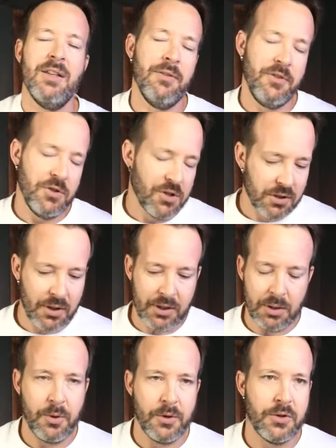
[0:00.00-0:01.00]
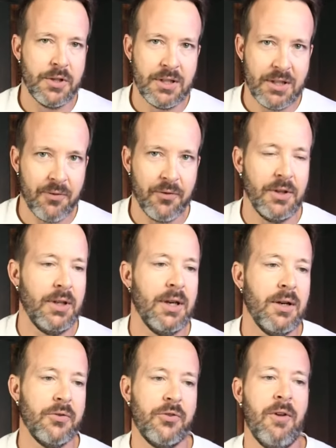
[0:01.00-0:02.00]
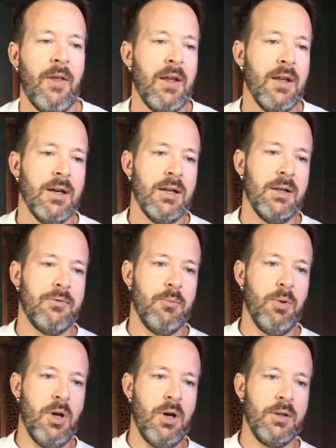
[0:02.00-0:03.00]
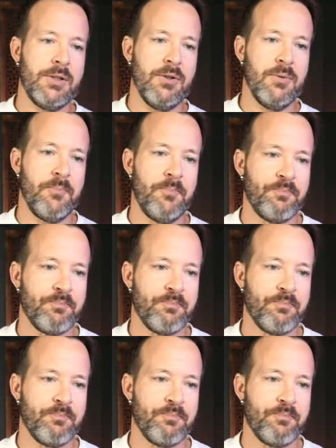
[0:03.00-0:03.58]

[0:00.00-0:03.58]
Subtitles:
If you just look at the pictures, that definitely counts for blogs. So